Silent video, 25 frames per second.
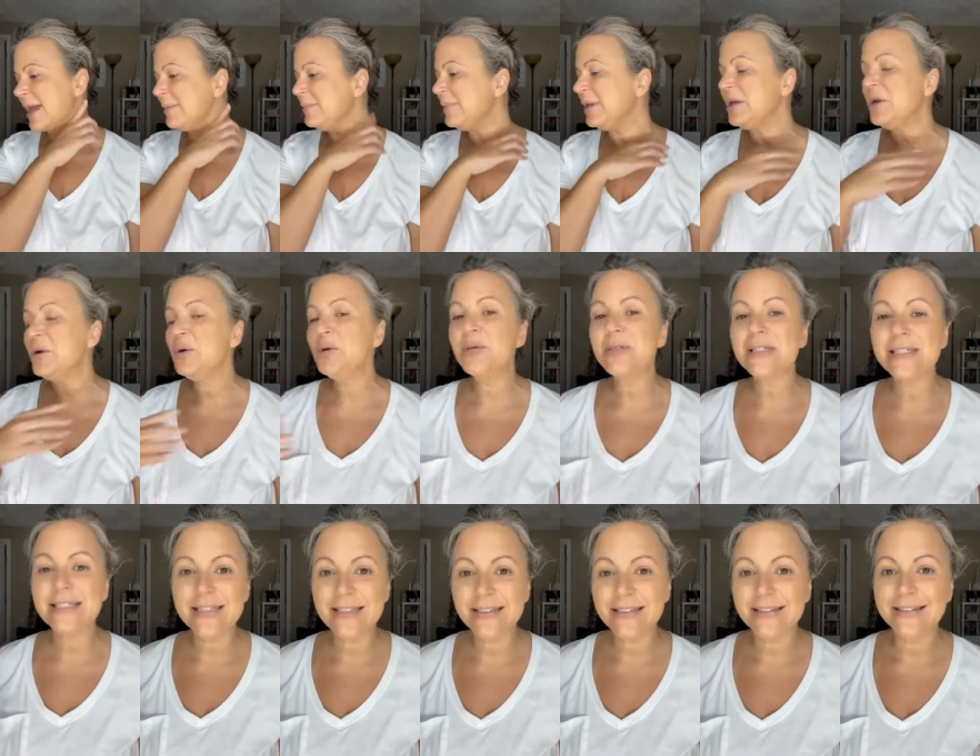I mean,
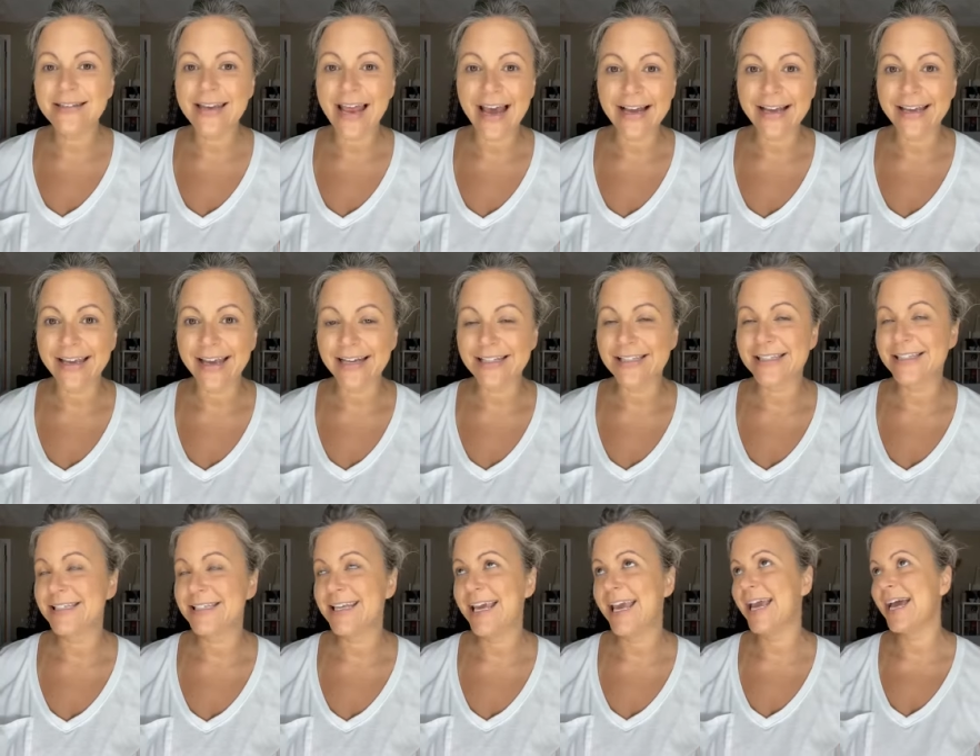whose neck
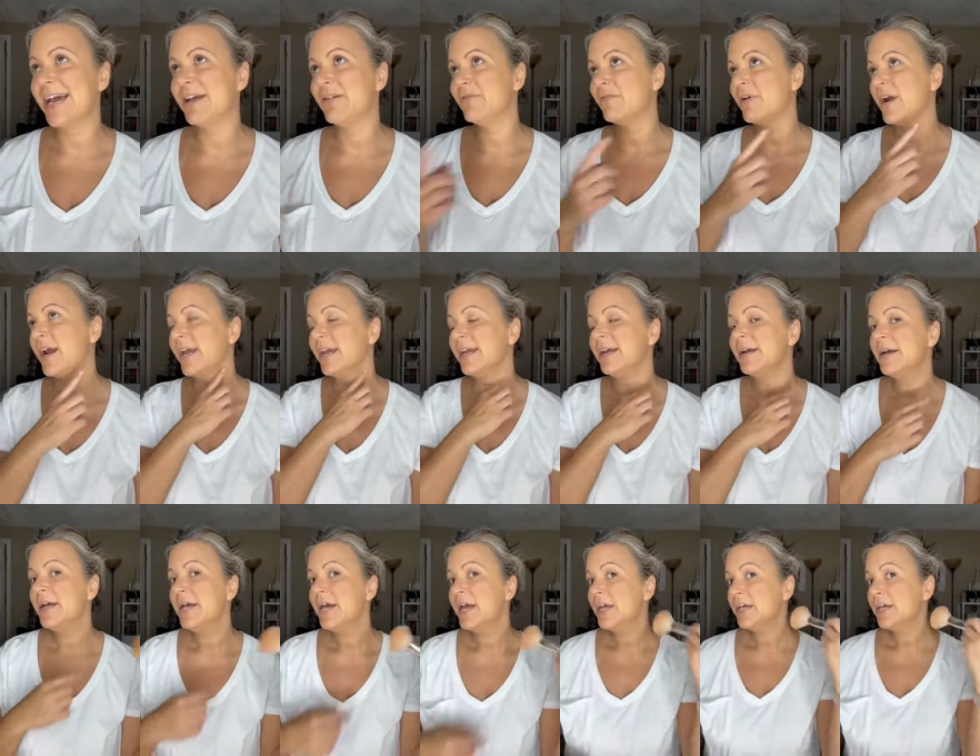gets tan, right?